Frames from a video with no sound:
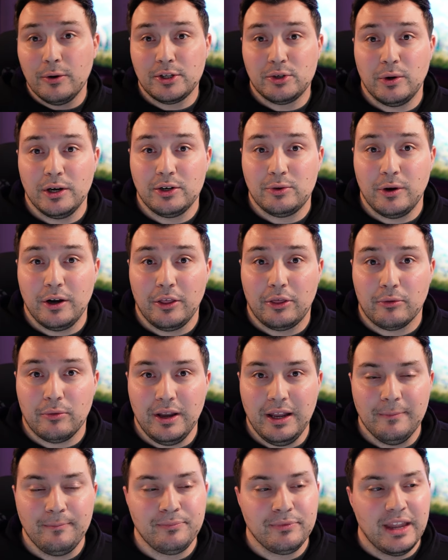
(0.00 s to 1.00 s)
with twenty
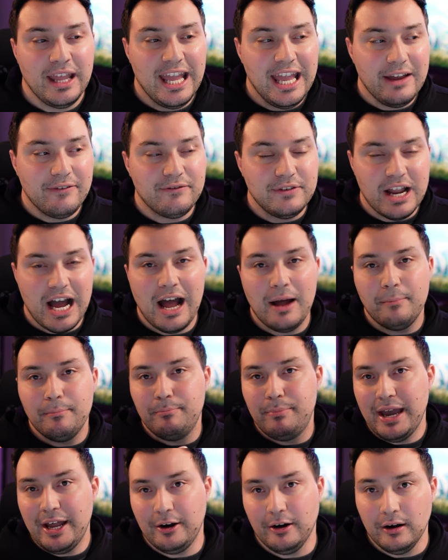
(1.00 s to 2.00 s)
twenty-three, if
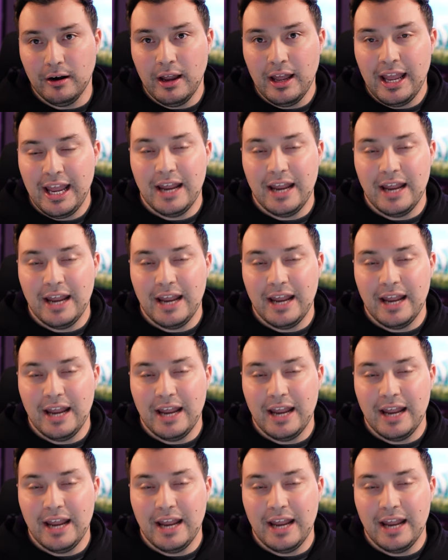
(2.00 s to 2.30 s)
not better.